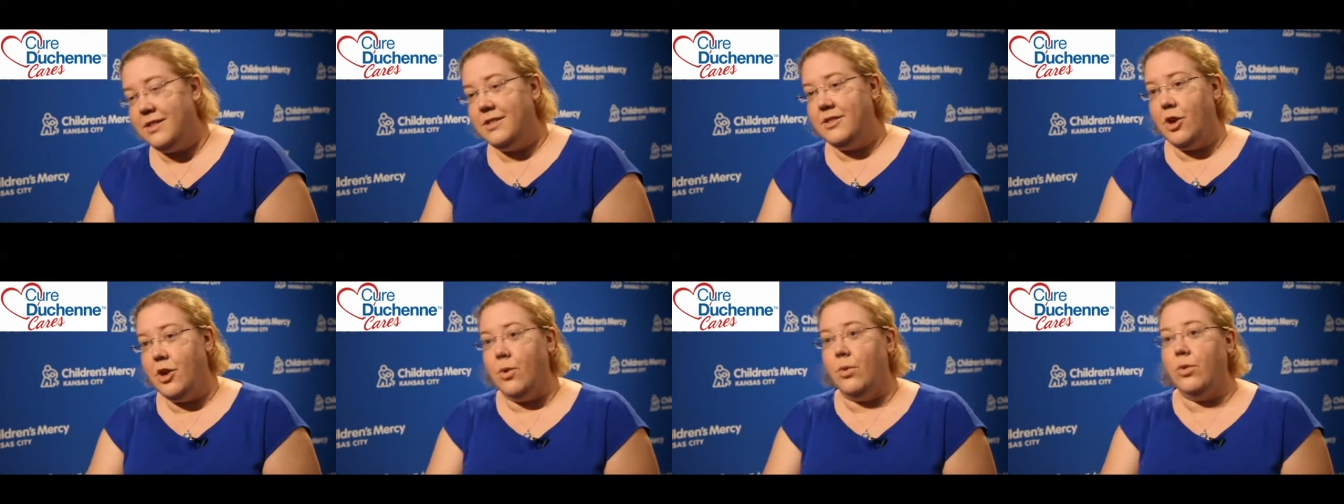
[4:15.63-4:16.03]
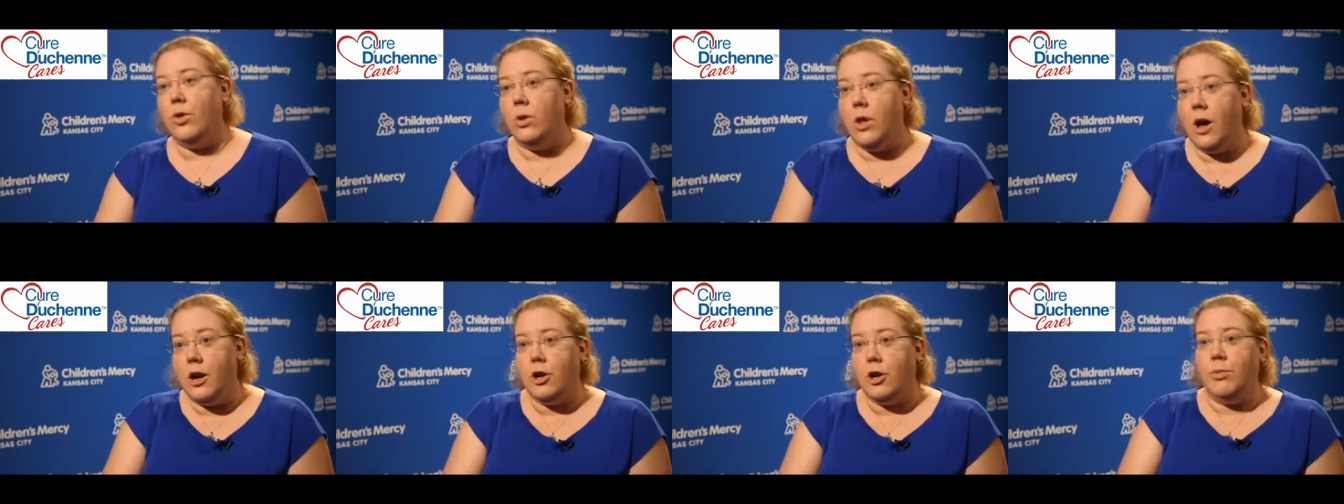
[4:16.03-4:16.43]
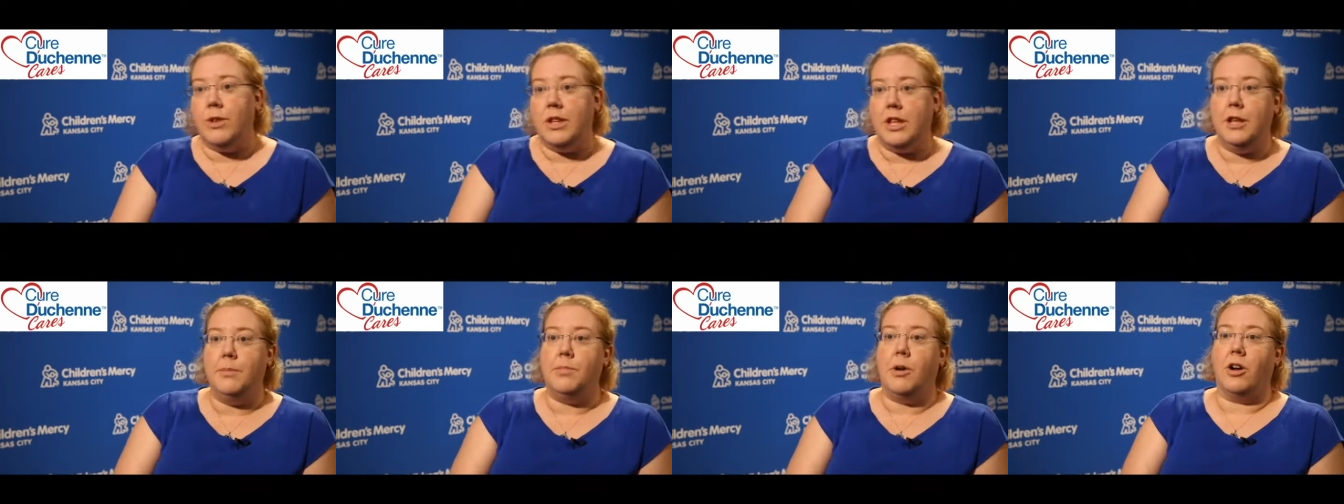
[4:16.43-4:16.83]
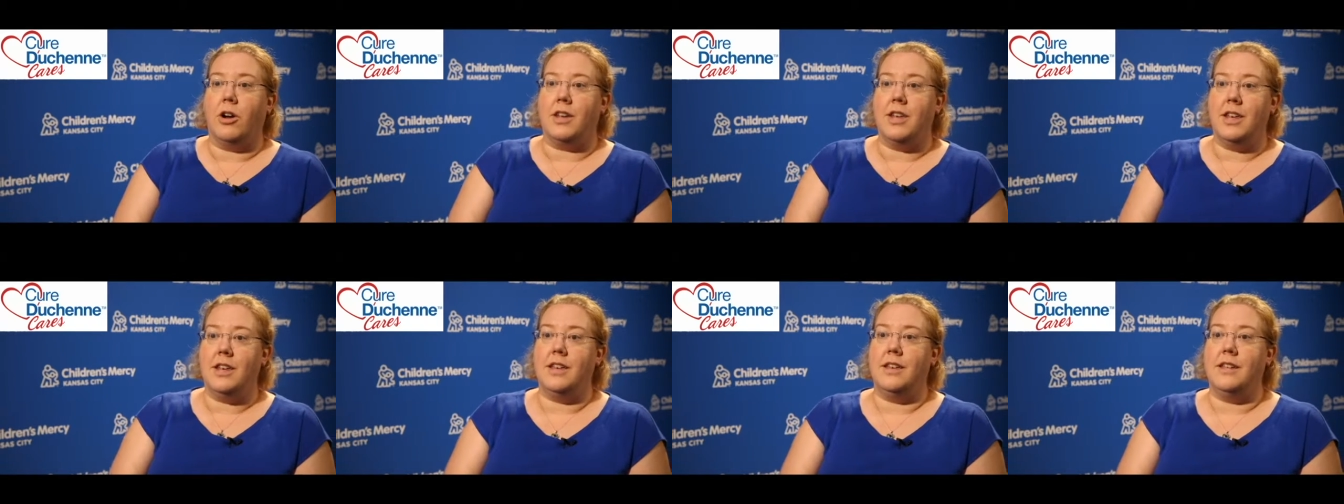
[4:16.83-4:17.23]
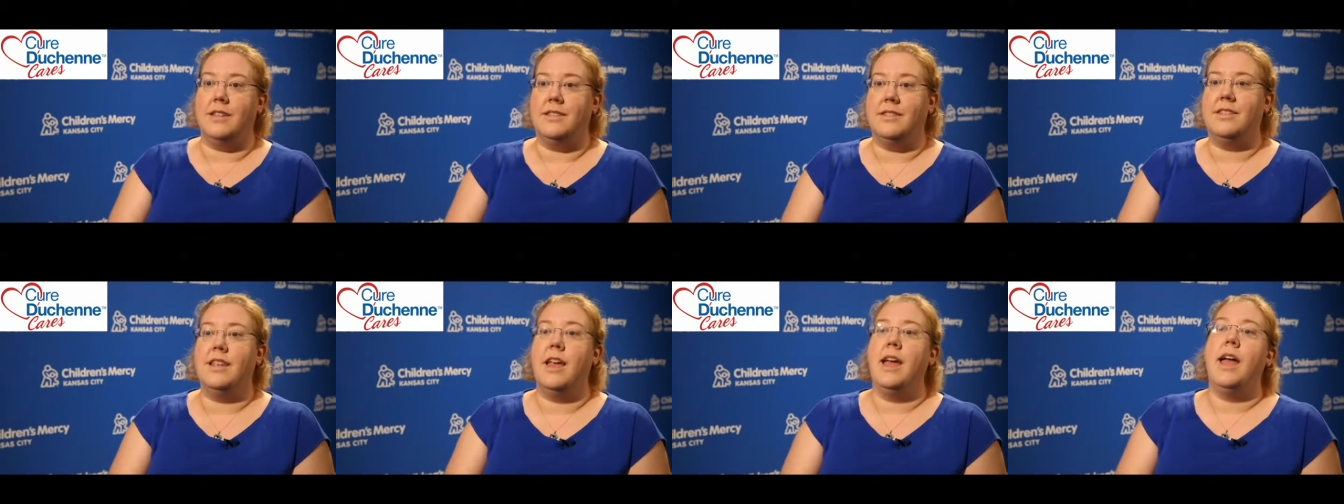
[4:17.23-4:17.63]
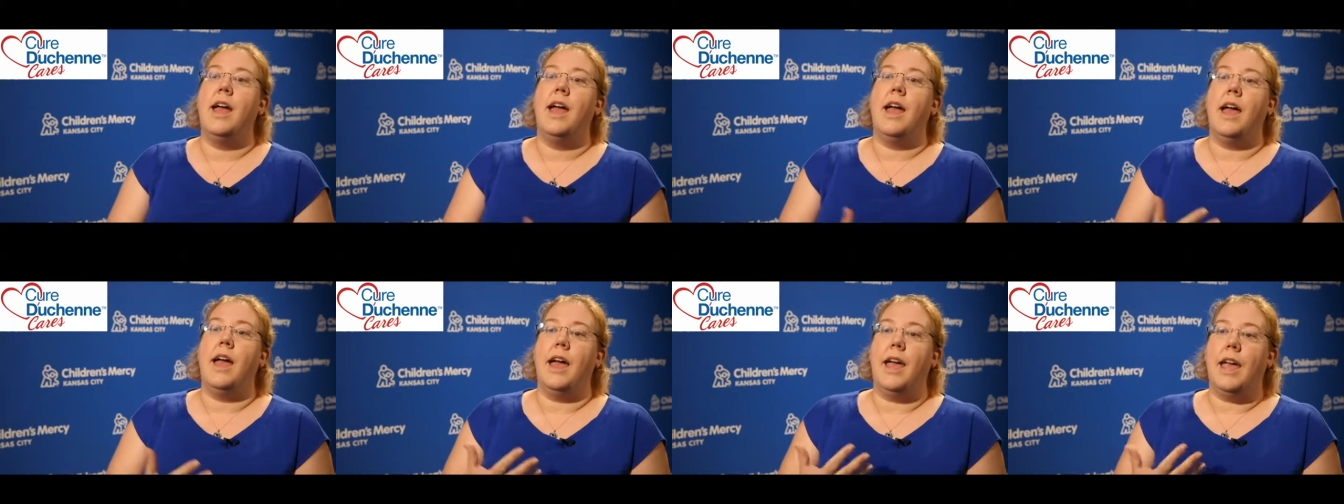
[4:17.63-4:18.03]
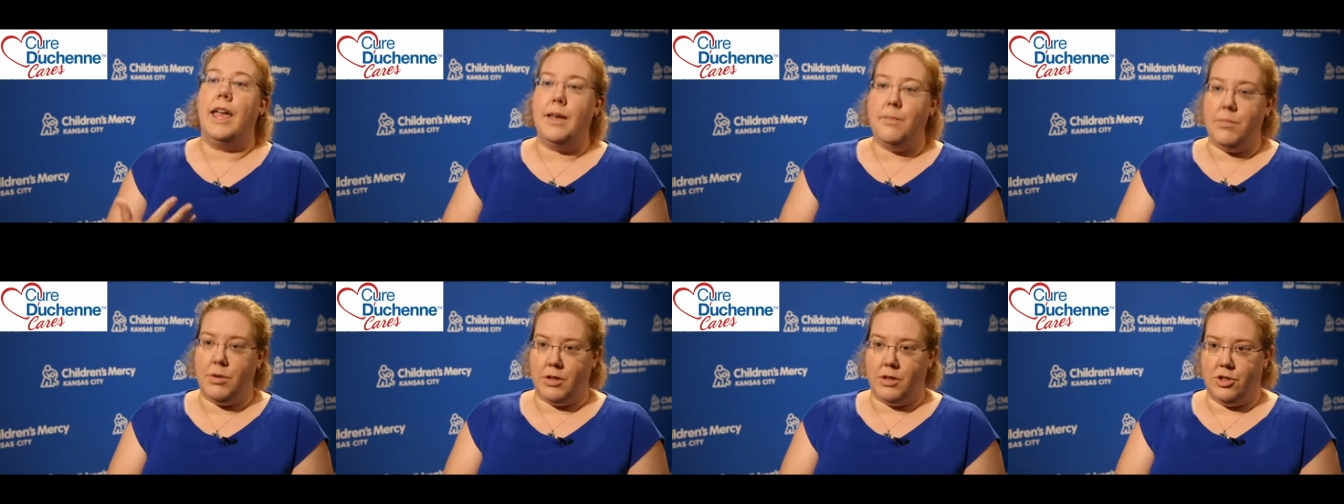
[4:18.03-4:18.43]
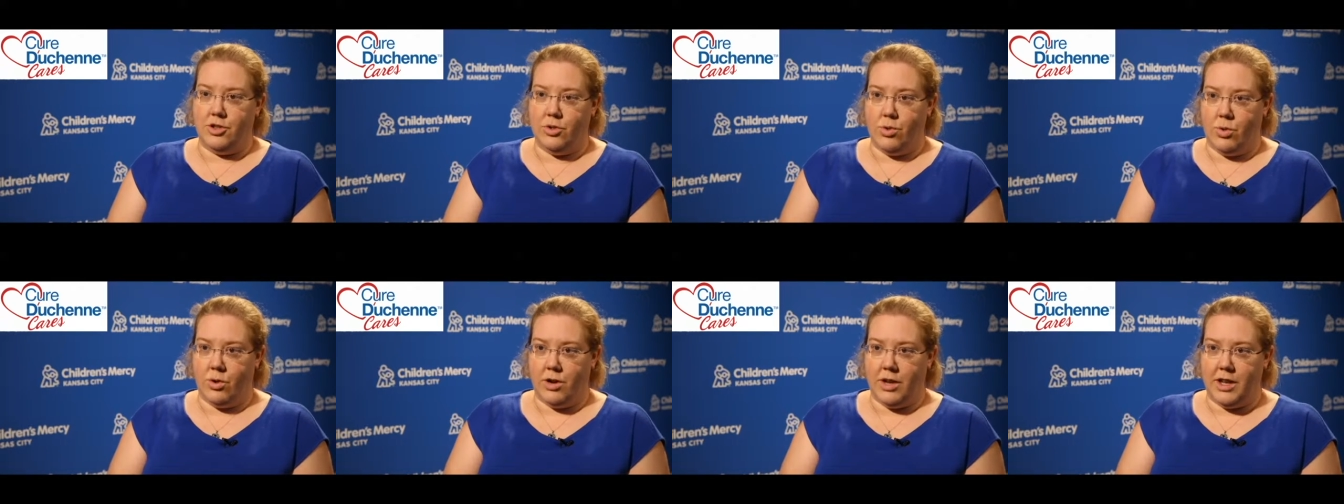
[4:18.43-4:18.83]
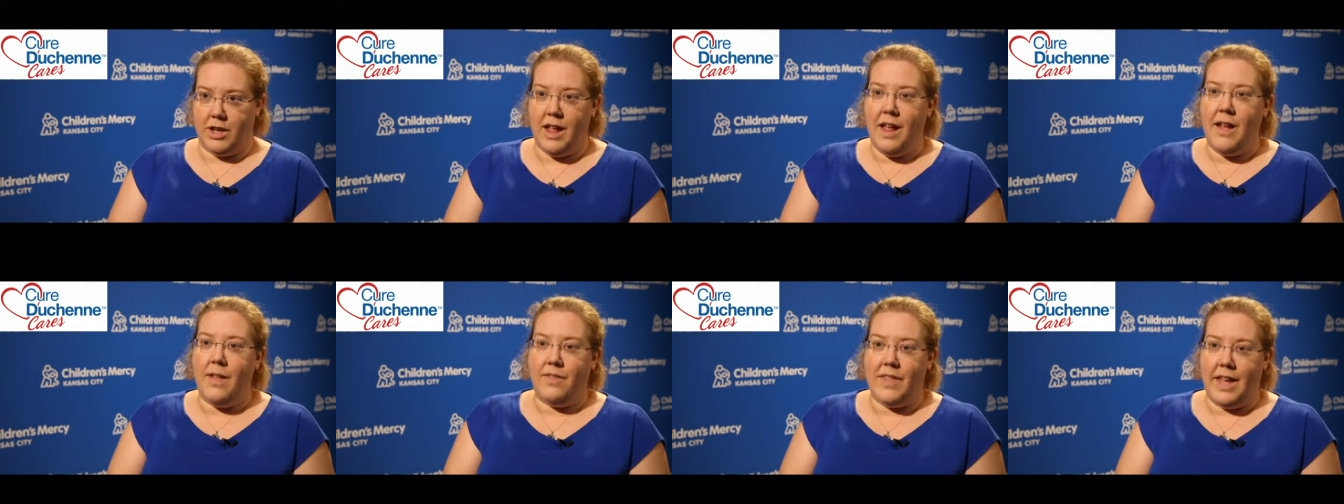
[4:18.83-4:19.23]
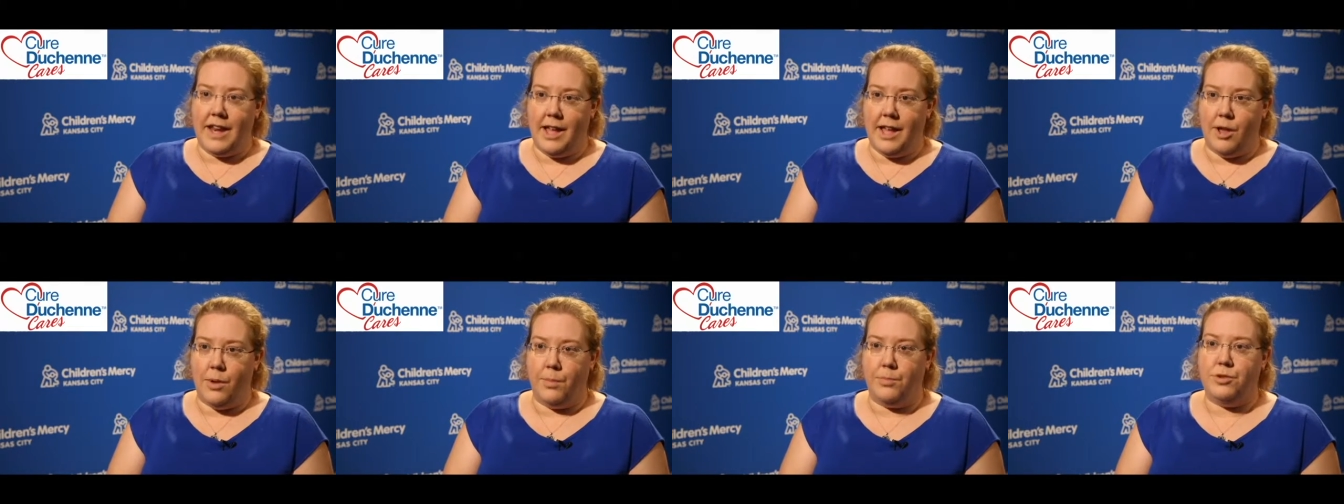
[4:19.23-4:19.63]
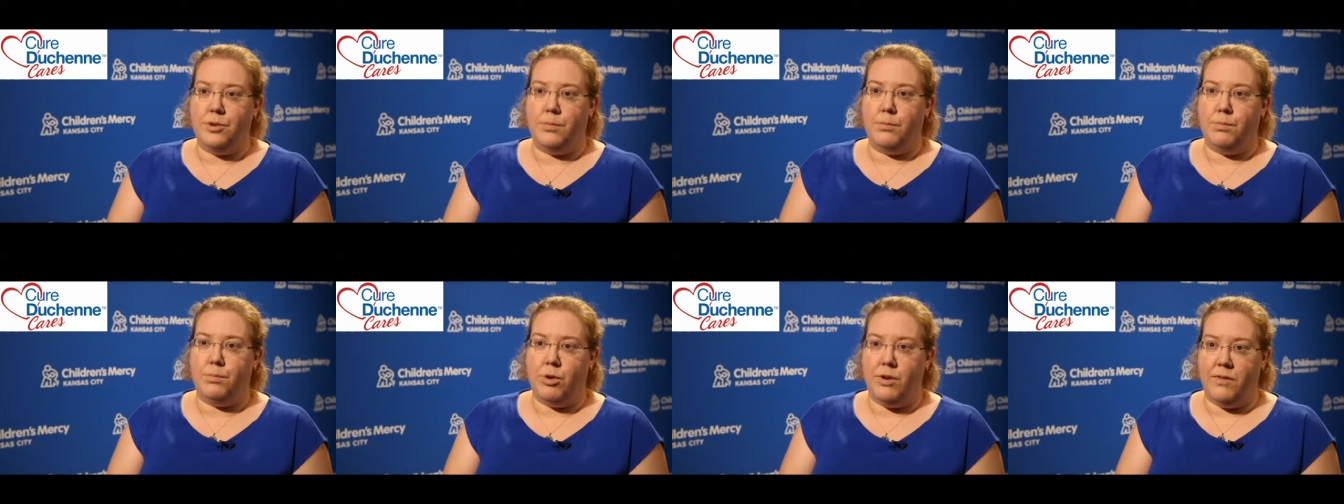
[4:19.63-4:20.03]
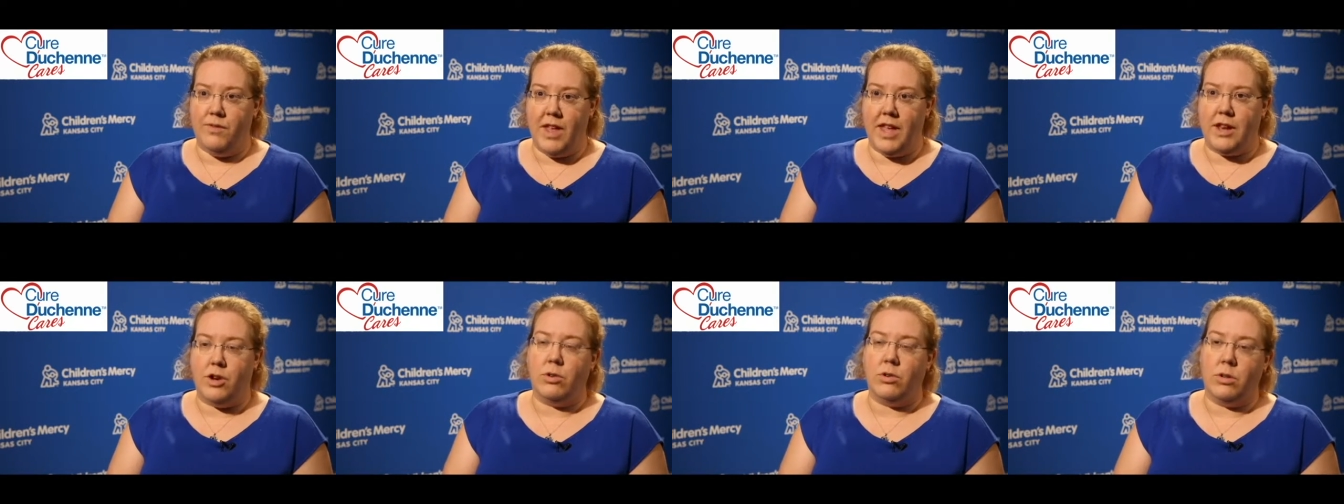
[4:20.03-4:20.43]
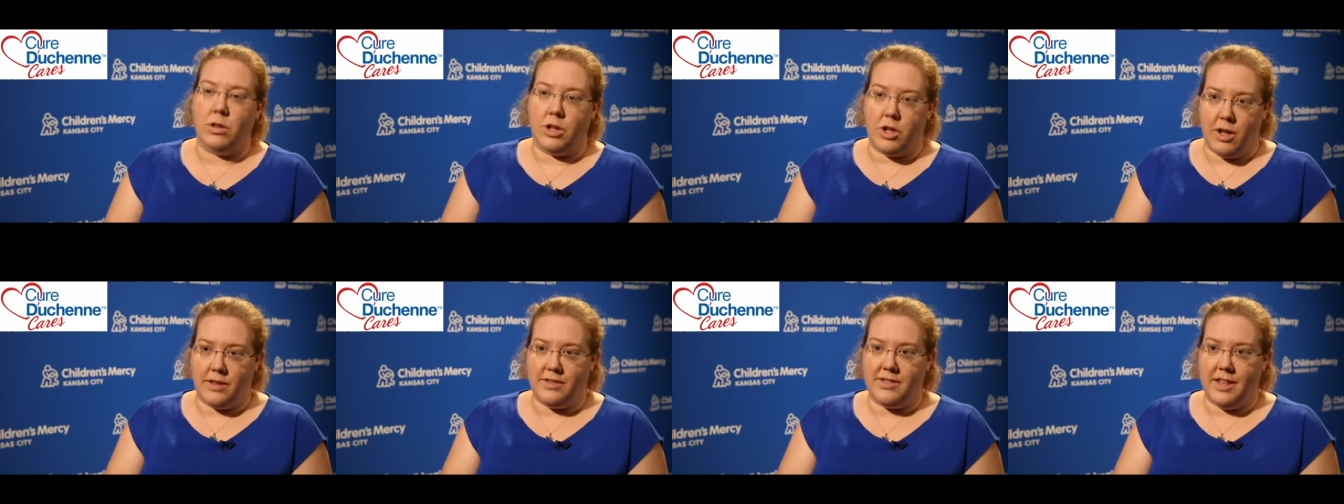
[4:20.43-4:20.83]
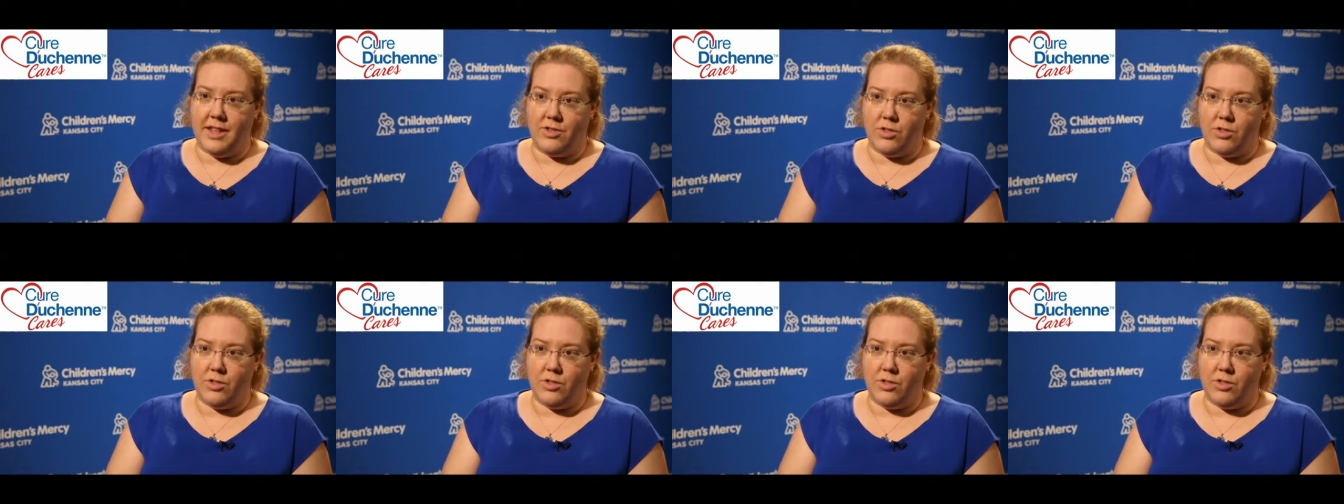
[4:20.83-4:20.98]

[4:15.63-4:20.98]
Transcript: So the longer we keep our kids ambulatory, that helps prevent early onset